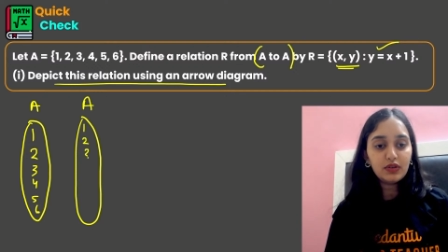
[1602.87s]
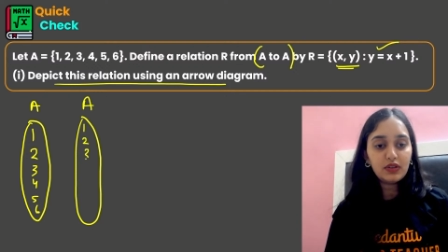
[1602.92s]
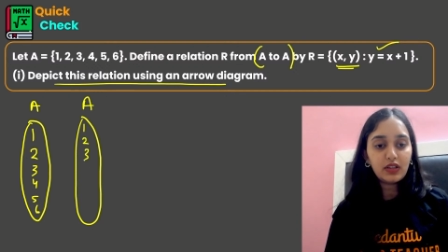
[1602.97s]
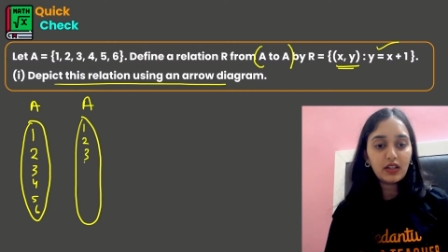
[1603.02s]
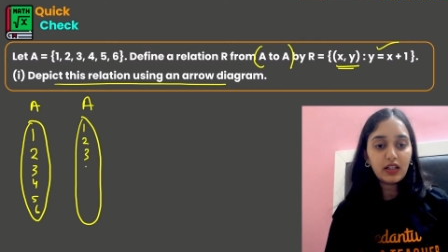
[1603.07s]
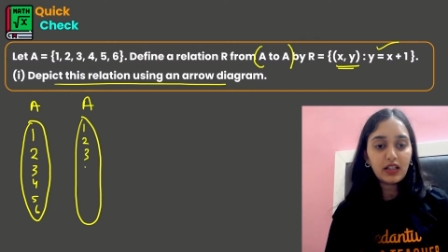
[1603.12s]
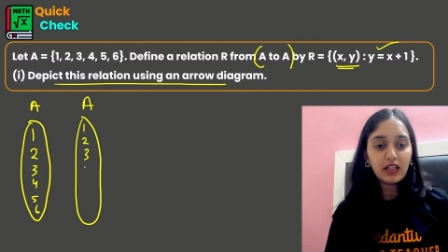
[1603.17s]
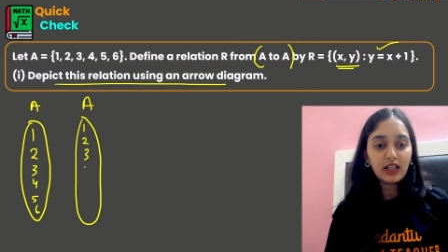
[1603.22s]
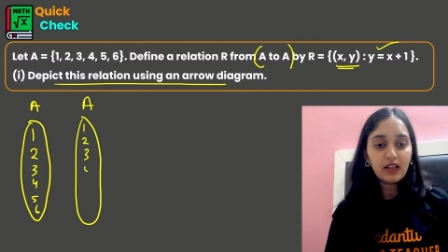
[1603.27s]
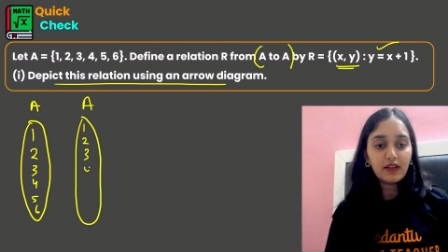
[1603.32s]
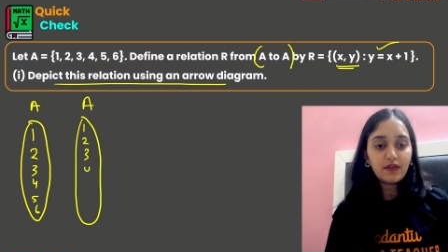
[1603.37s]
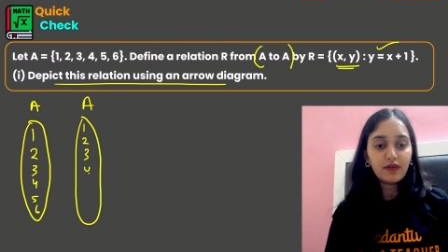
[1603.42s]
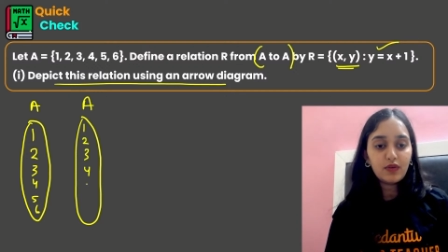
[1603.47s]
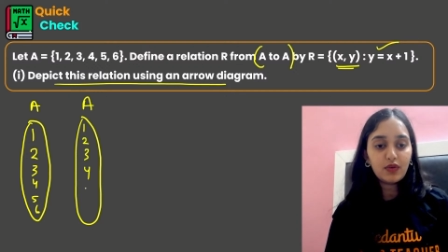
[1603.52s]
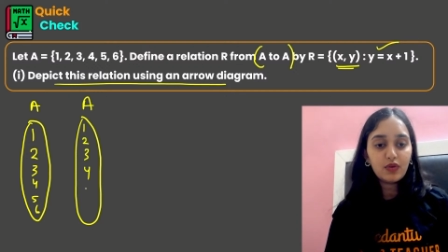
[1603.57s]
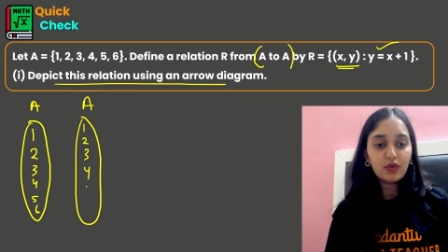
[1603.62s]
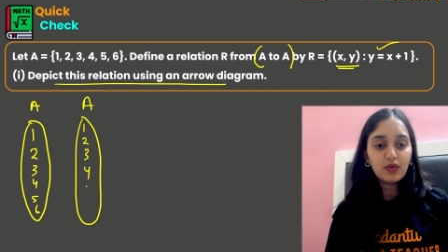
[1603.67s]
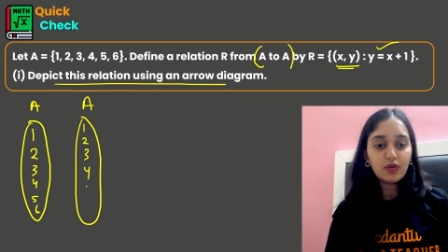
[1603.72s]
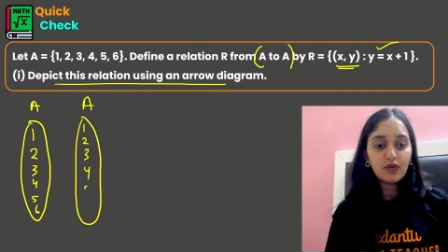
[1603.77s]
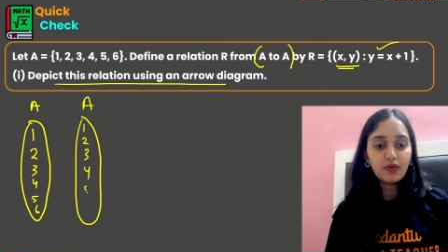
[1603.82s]
3, 4,
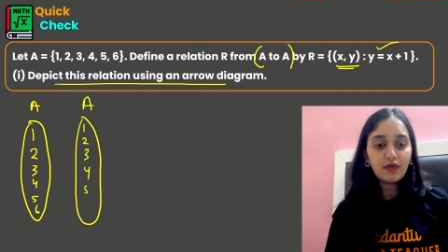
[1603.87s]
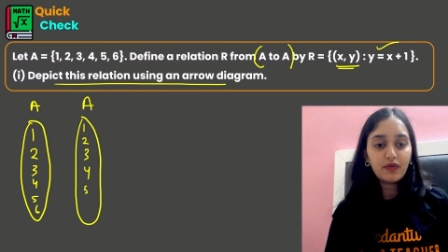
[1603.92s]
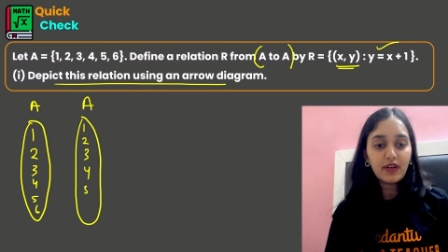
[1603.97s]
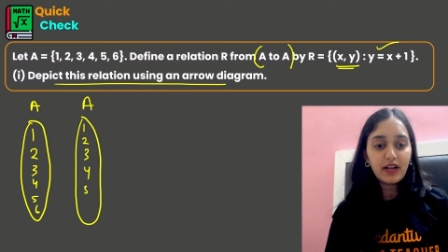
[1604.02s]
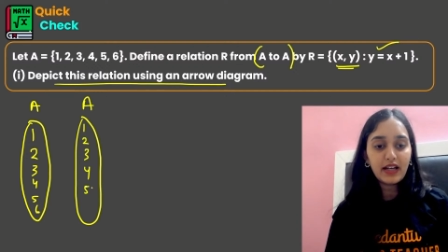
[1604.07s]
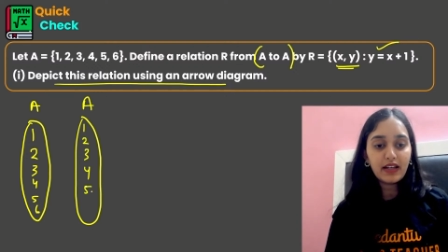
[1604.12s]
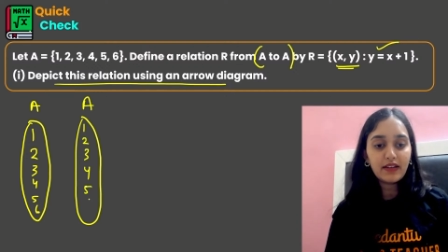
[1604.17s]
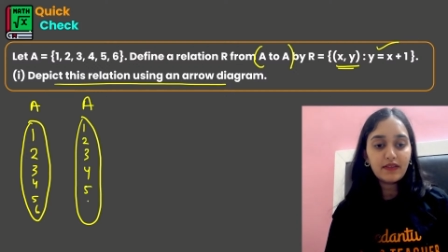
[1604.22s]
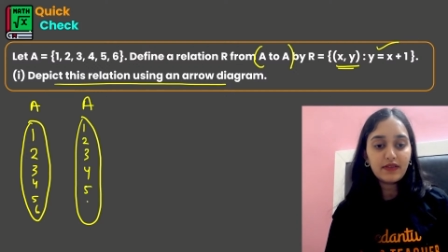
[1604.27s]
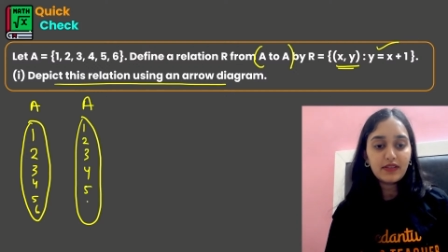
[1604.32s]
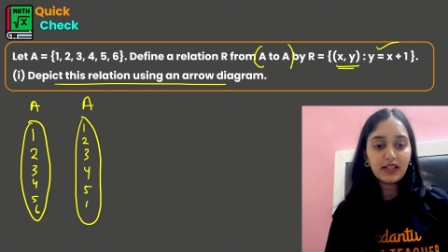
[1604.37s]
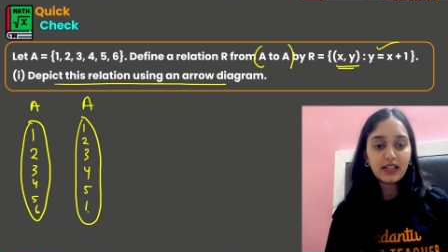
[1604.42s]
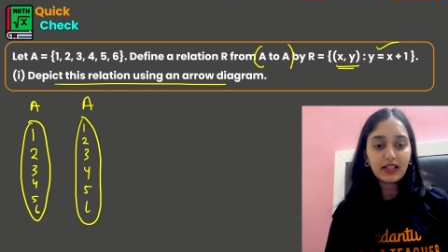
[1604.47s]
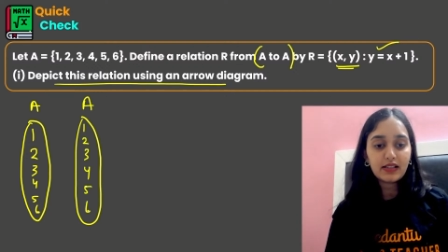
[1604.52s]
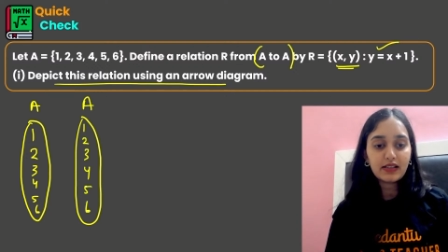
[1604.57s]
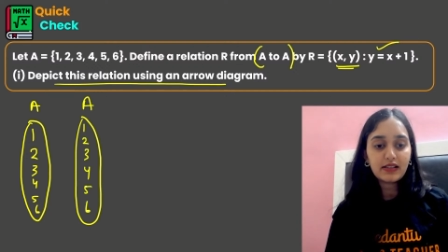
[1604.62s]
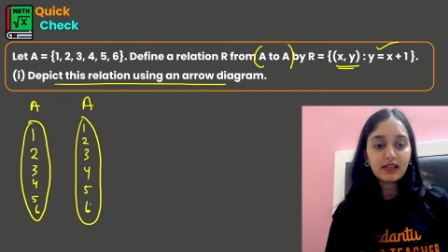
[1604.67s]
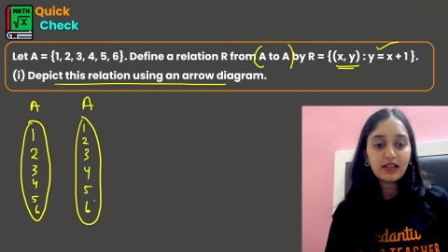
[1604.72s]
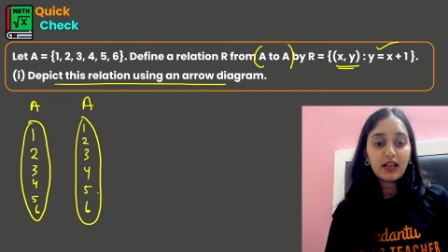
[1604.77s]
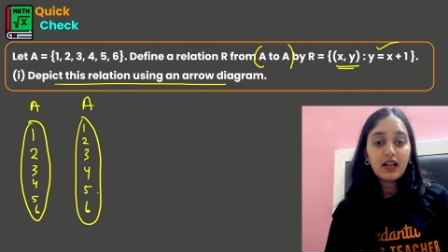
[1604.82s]
5,
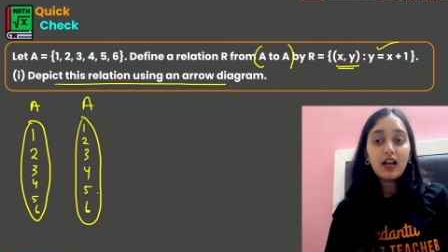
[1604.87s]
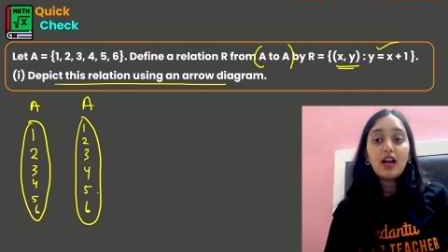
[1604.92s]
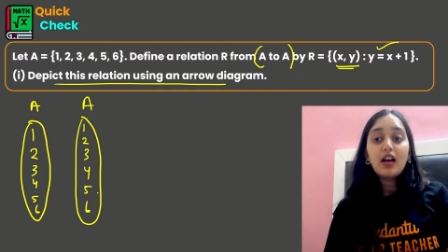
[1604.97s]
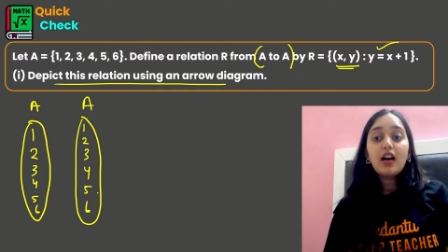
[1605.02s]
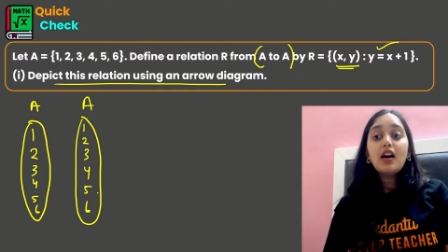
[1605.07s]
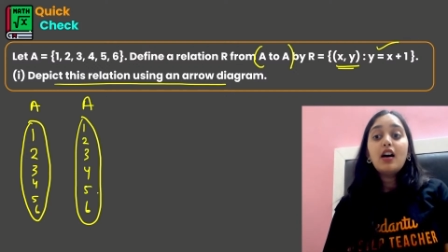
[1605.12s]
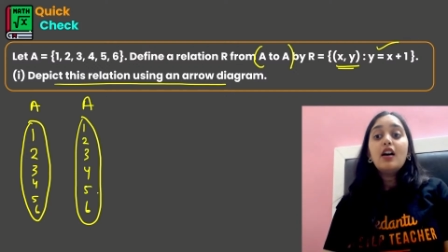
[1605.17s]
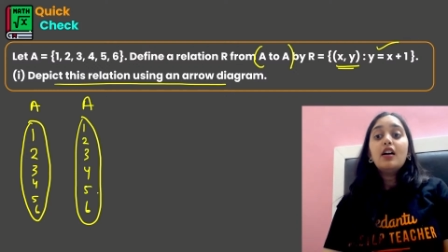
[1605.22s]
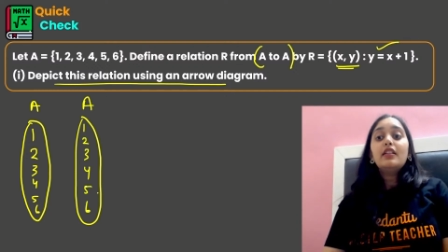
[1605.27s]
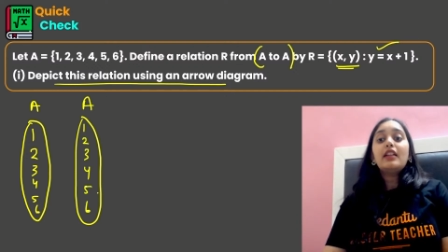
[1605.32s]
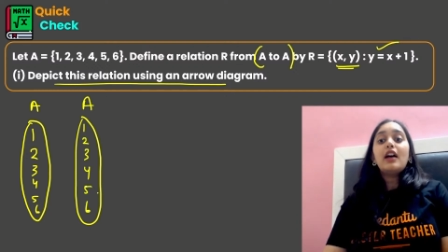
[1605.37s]
6.